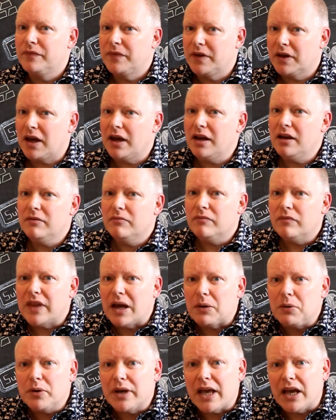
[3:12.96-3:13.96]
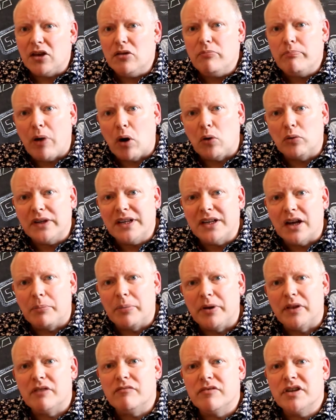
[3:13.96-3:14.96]
Okay? That will get you bolded up
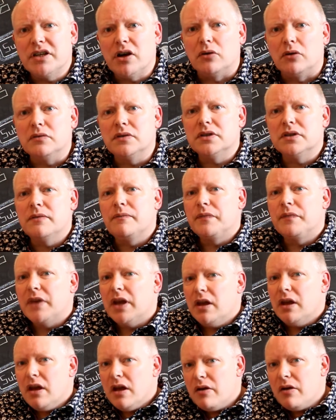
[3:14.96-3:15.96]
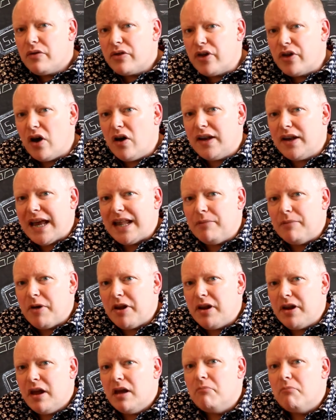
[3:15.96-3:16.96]
in the results. Third
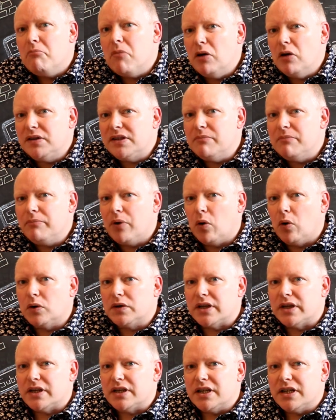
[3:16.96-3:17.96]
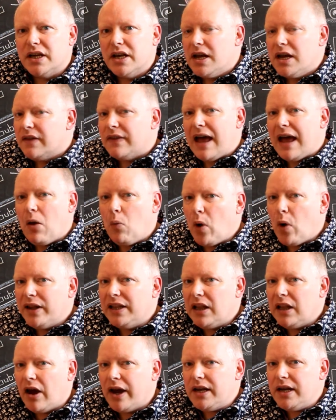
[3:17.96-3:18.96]
element, most important. That
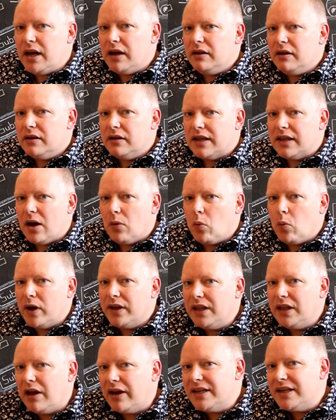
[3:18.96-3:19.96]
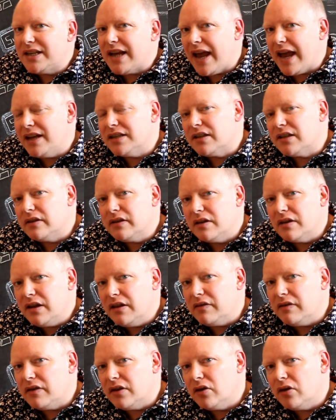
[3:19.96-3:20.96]
one-liner, that one-line text
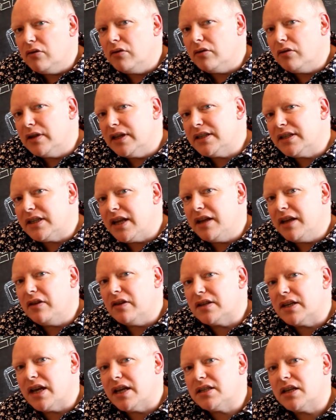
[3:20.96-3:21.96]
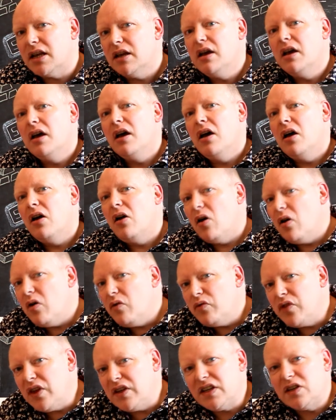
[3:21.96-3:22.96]
underneath the Google listing that says,
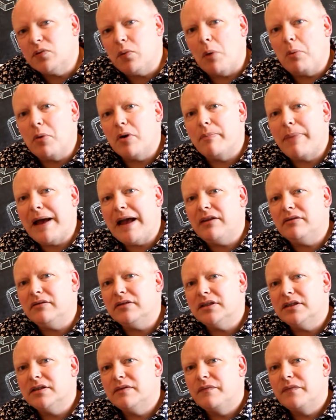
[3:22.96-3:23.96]
this is what we're about.